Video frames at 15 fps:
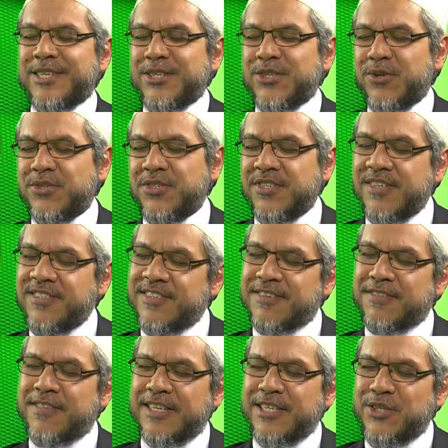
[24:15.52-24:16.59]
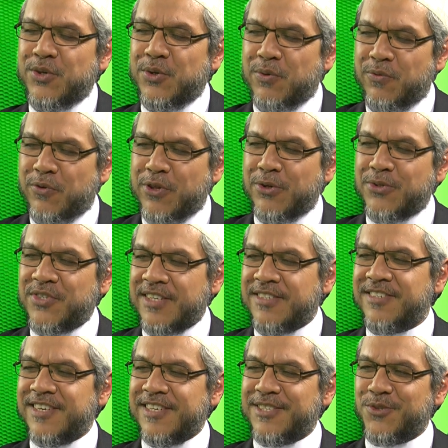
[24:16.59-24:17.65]
Dr. Jasser, thank you for those
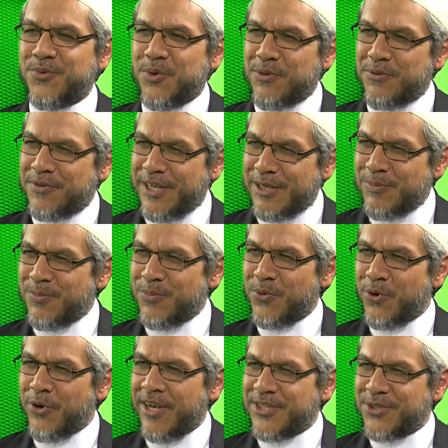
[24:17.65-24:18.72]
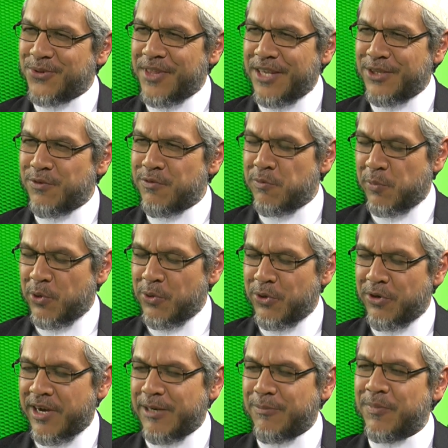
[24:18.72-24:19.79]
insights. We've come more or less to the end of the
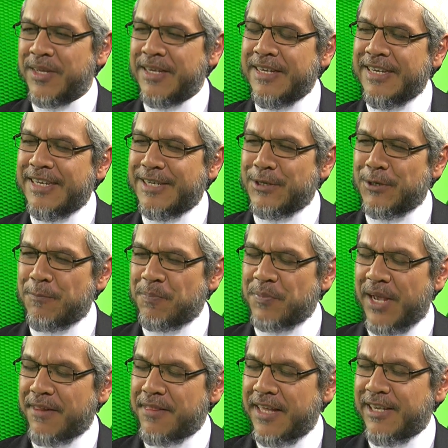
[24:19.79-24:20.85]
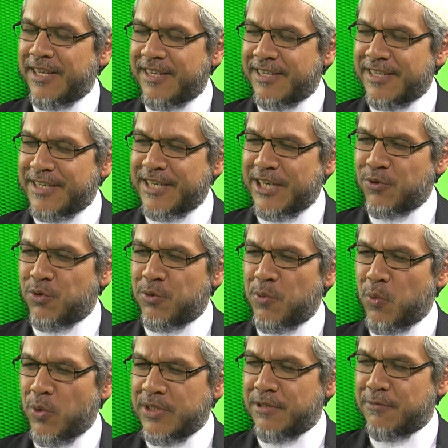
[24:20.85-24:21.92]
program. I think it would be
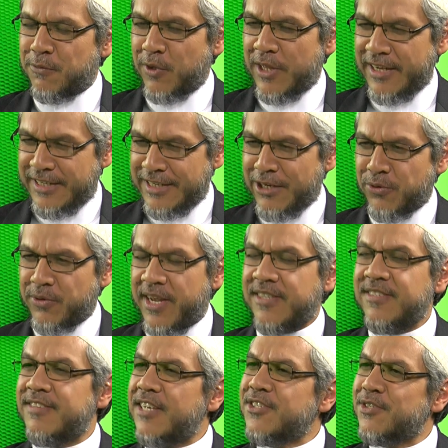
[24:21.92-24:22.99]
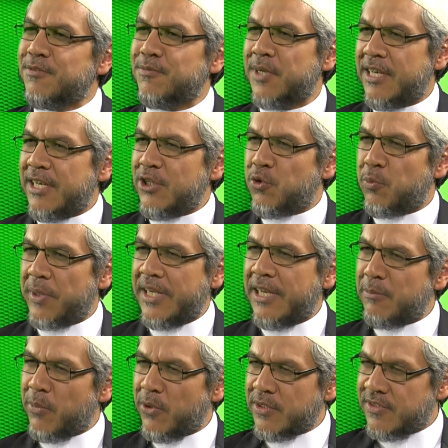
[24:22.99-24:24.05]
wonderful in our next session to pick
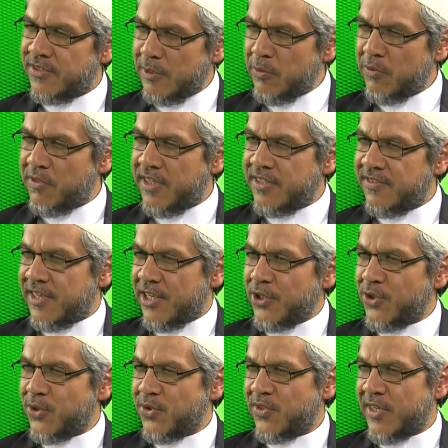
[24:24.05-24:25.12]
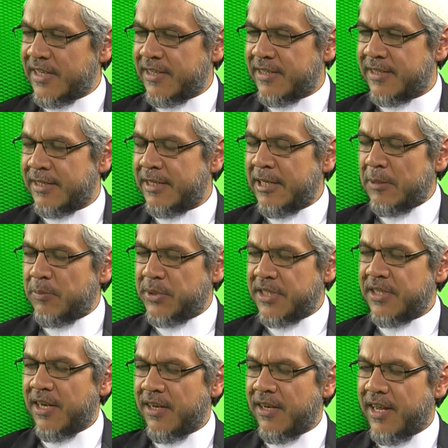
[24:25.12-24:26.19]
up on some of these issues, and
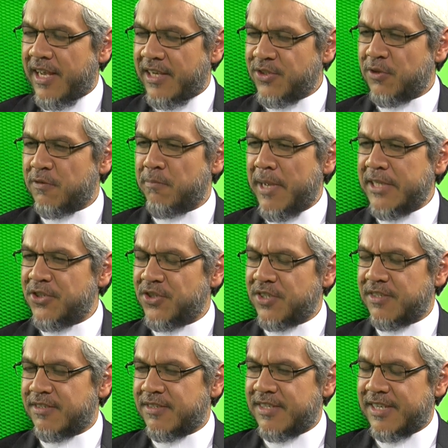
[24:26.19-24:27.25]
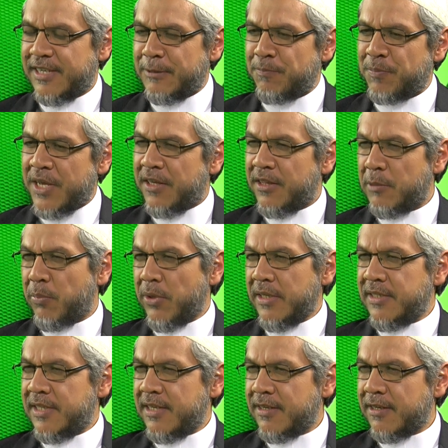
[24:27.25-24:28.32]
particularly, as you've mentioned, the
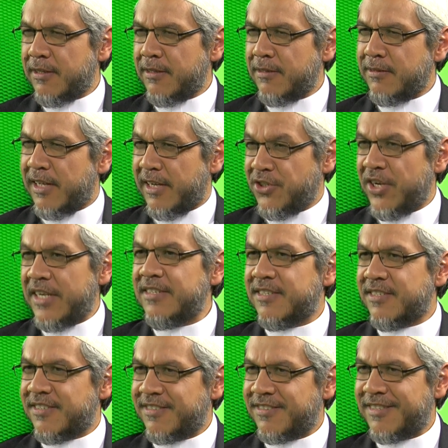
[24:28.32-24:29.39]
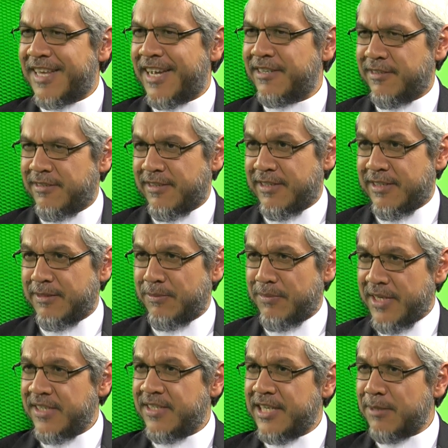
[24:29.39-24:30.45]
political agendas that
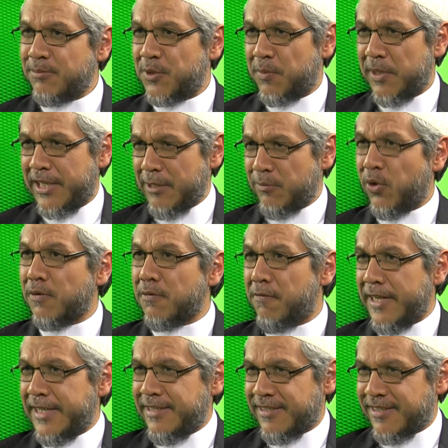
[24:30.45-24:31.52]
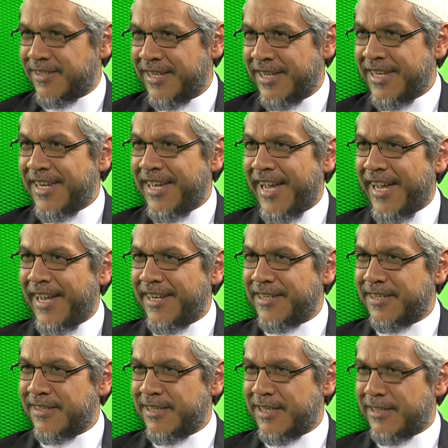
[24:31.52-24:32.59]
many times become conflated
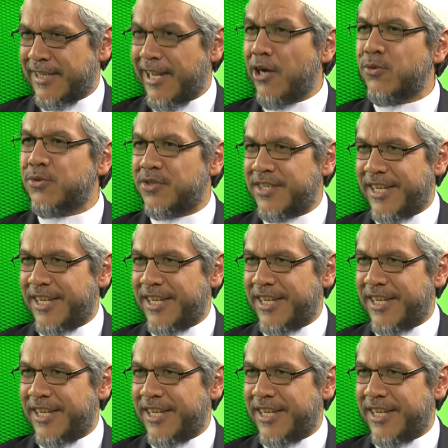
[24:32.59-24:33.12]
and couched